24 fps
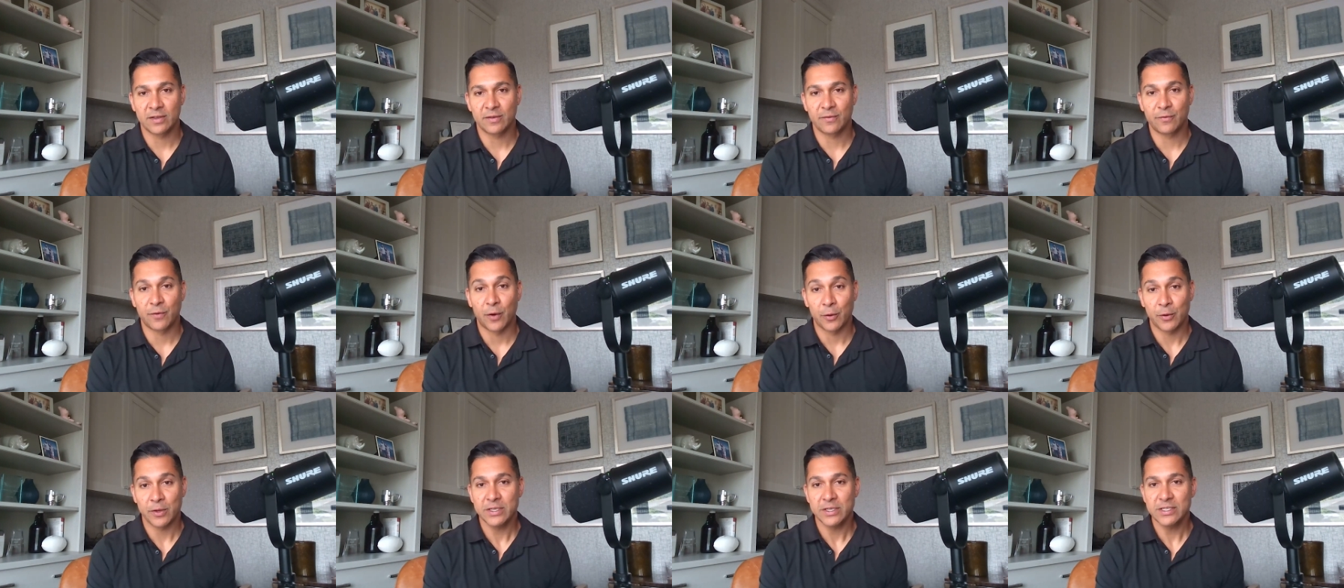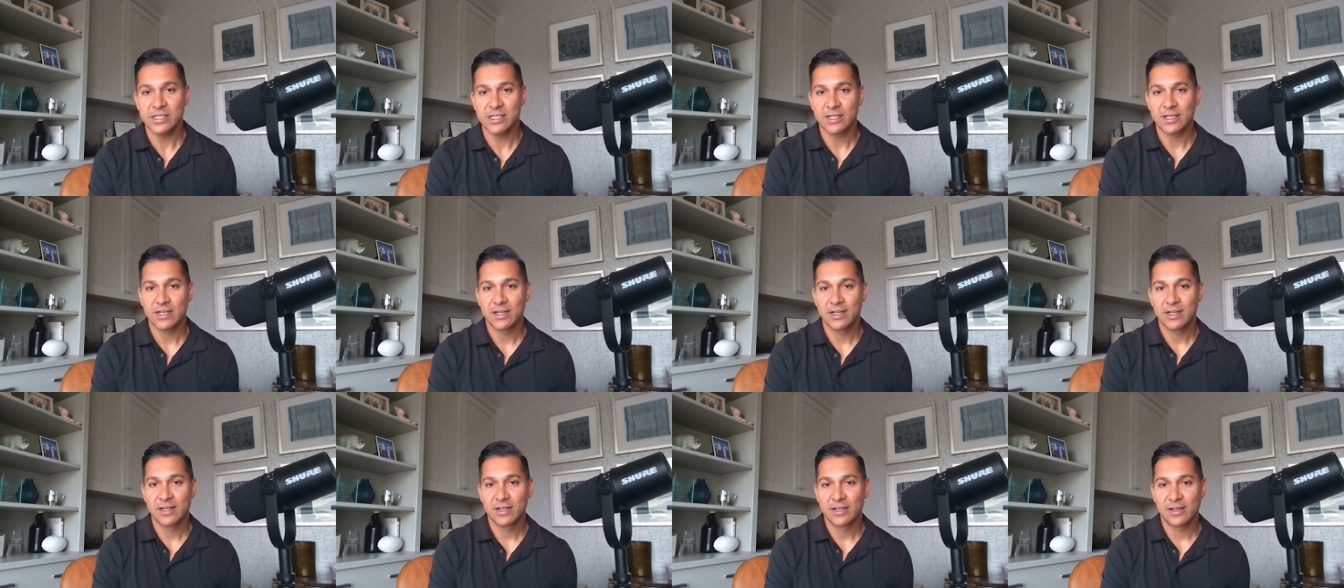focused
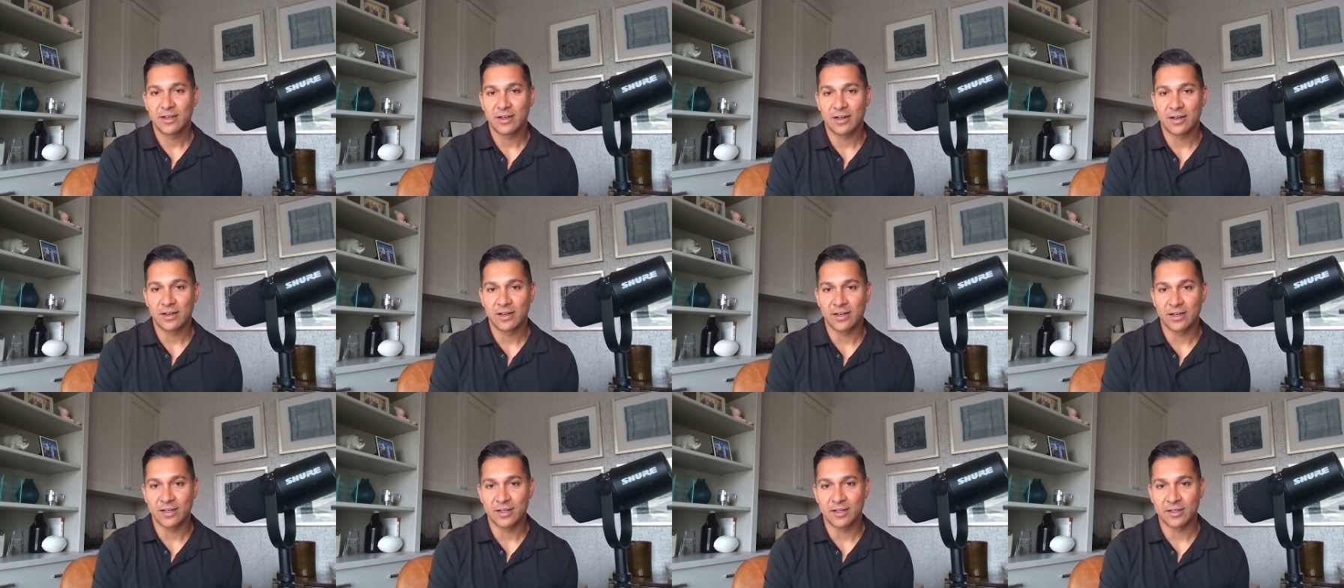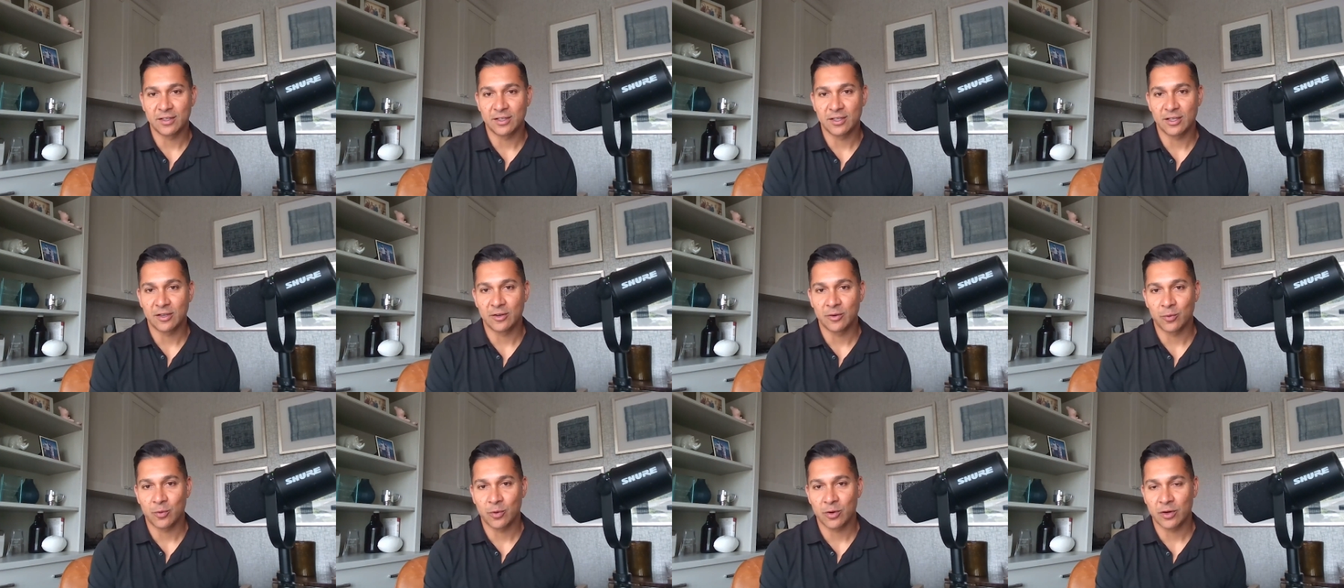on,
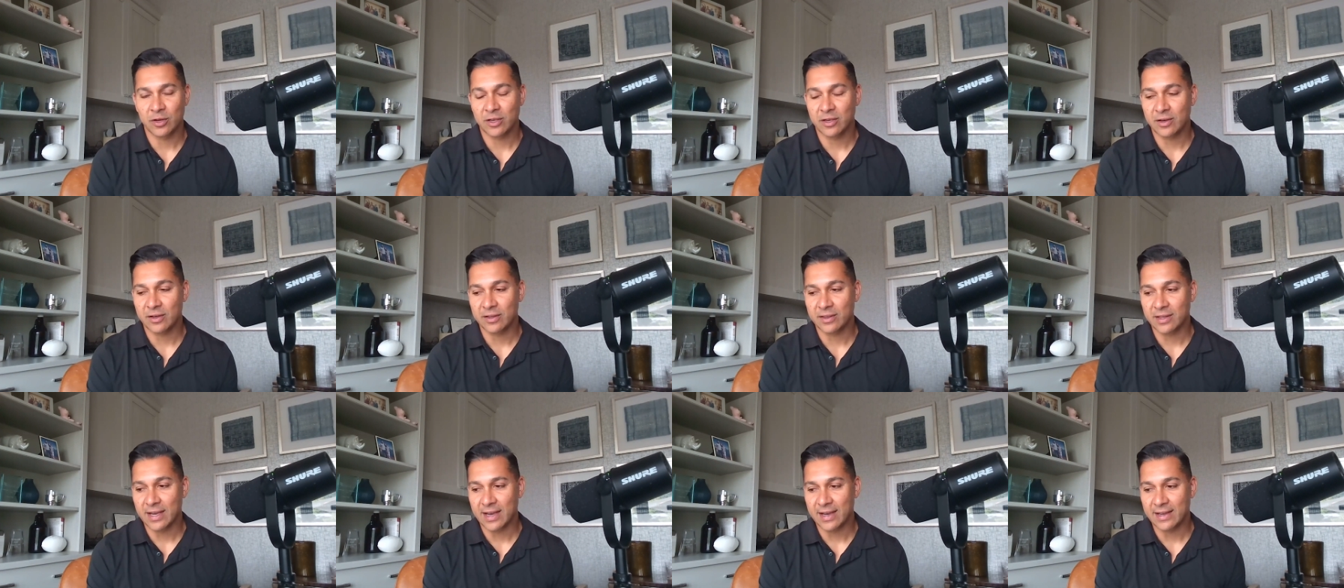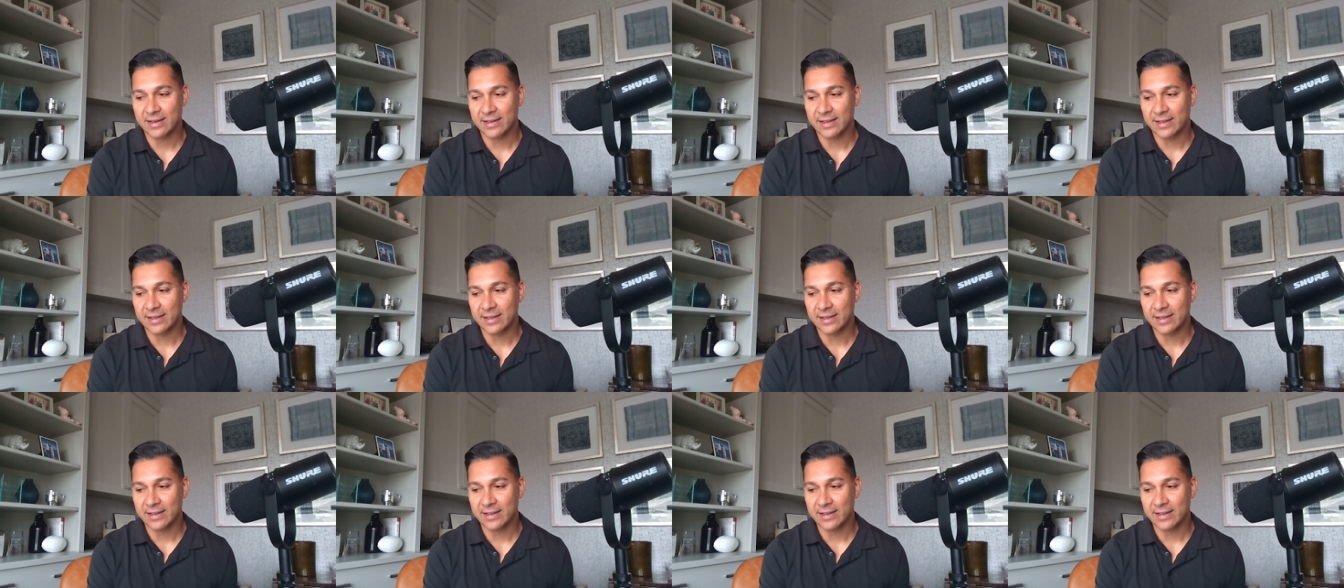working on that.